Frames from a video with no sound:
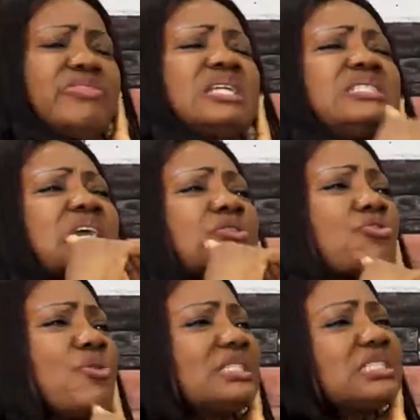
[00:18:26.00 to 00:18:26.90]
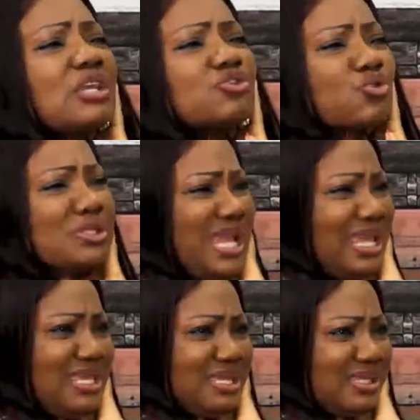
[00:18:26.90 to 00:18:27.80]
The generation
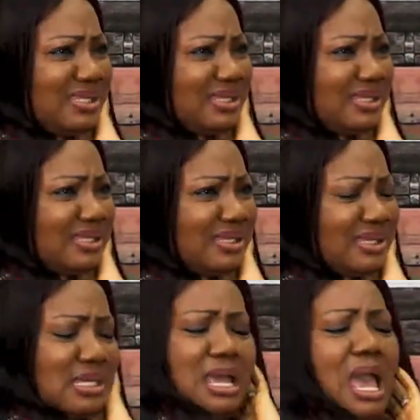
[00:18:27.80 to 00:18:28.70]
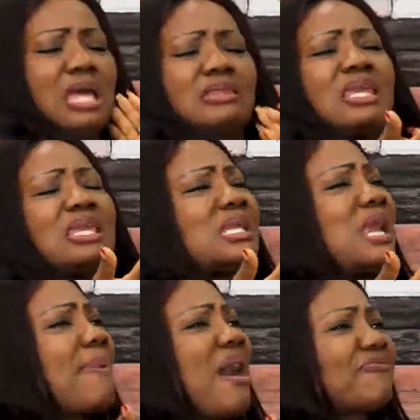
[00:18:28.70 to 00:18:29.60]
today are
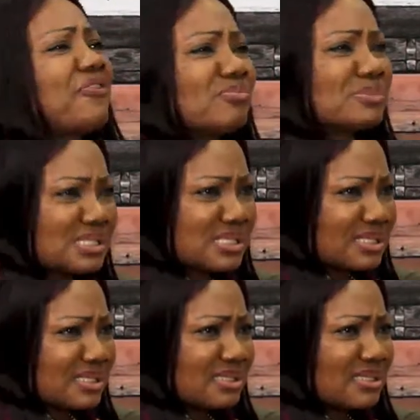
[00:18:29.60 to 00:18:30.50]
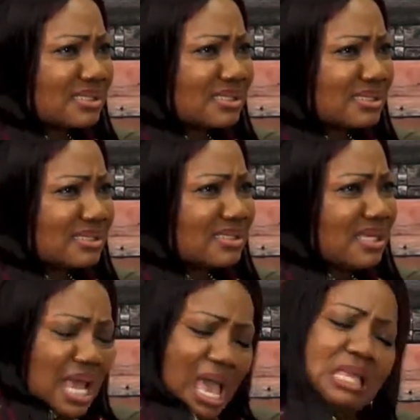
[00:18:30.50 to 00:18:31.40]
thinking about films,
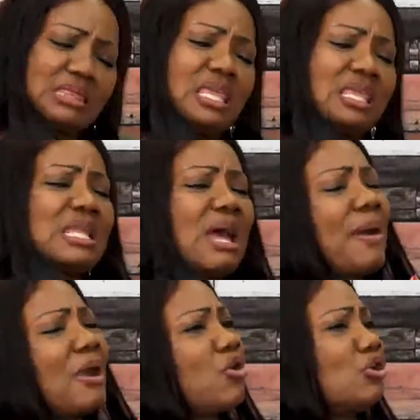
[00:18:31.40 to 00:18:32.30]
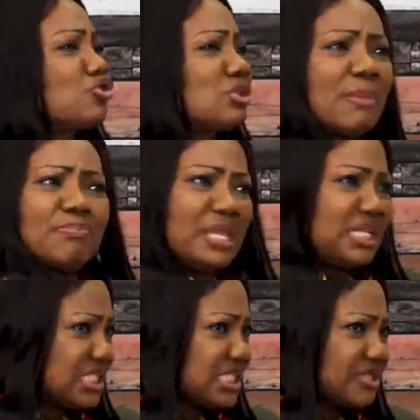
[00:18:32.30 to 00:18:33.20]
are thinking about going to the
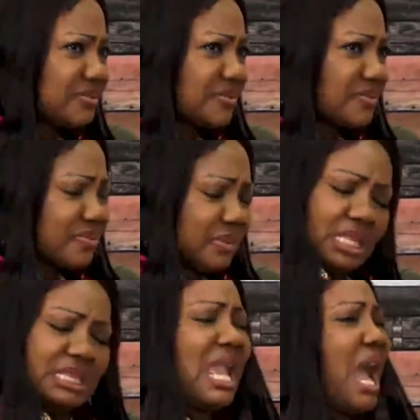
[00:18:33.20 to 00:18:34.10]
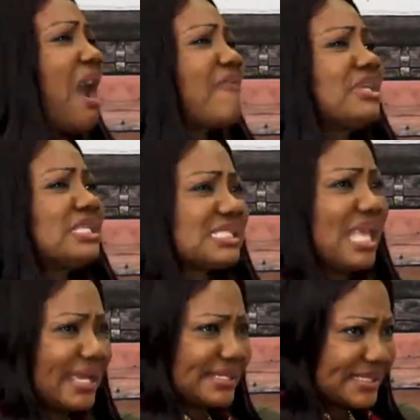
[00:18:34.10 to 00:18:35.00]
beach, they are having
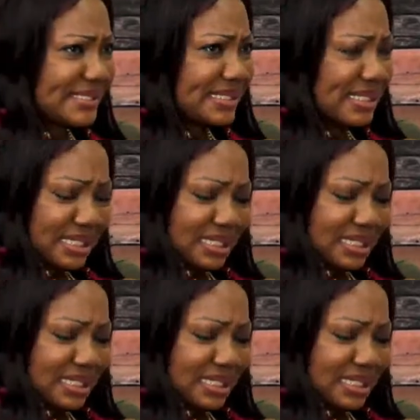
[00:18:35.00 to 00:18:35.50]
sex,